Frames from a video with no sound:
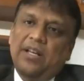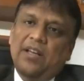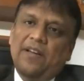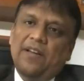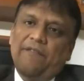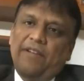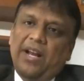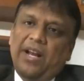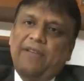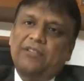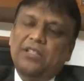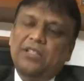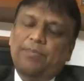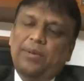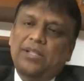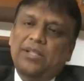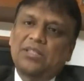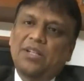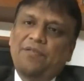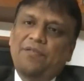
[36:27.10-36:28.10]
when i was a
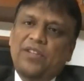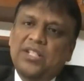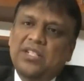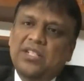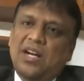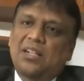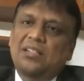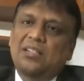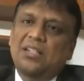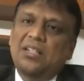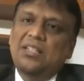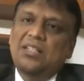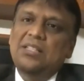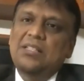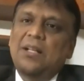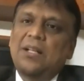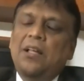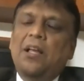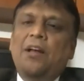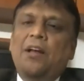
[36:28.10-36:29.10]
president we started this
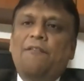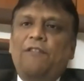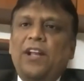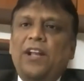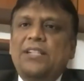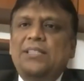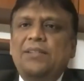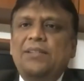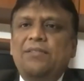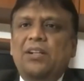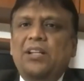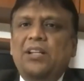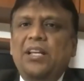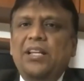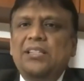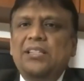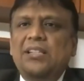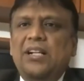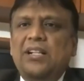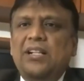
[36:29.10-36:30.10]
flexi
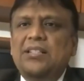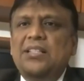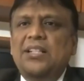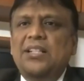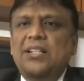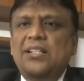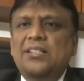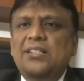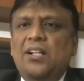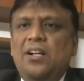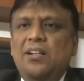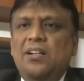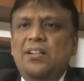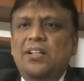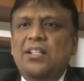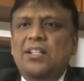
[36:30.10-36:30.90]
working is let us say there's a